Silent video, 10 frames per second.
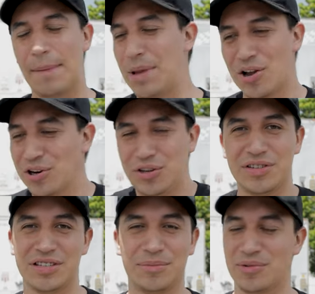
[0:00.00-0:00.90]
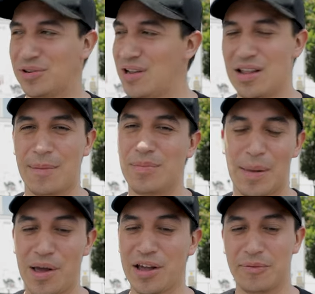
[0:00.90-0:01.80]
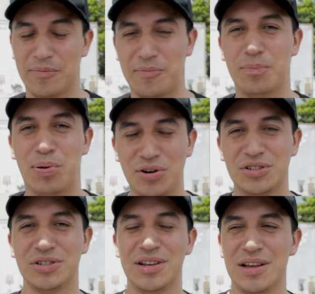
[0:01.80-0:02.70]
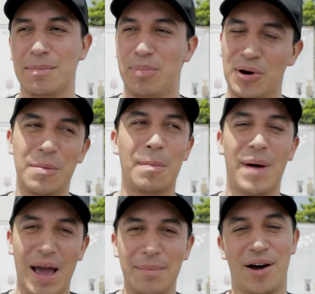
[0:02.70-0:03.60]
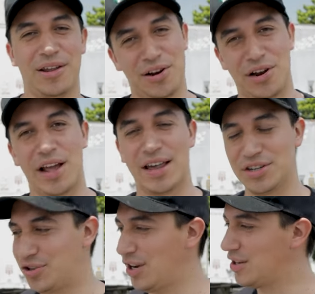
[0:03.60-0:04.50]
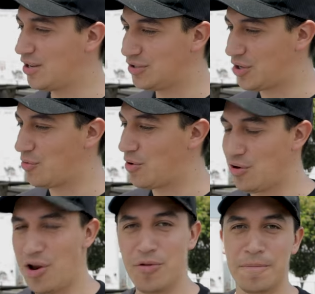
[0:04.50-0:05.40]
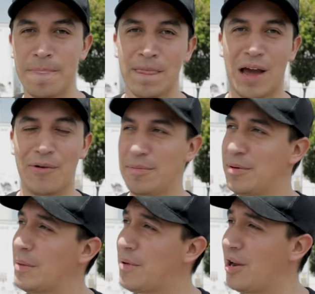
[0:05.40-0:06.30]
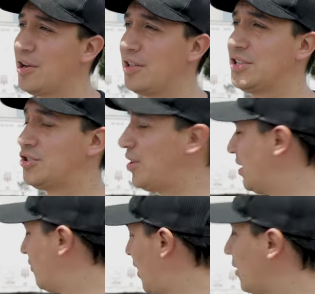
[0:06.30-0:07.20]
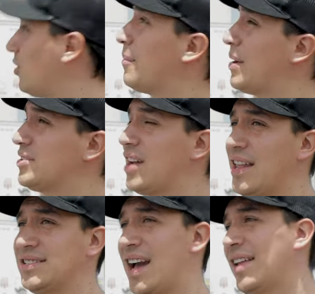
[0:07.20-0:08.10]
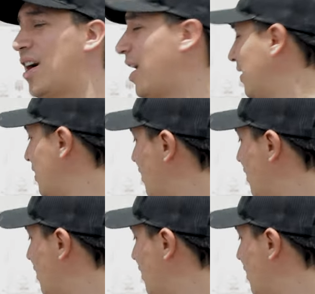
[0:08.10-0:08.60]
I'm not going to do this anymore. I'm not going to put my body under that kind of strain. So no, I'd rather put my body under the strain of like, look, I'm outside, it's kind of hot,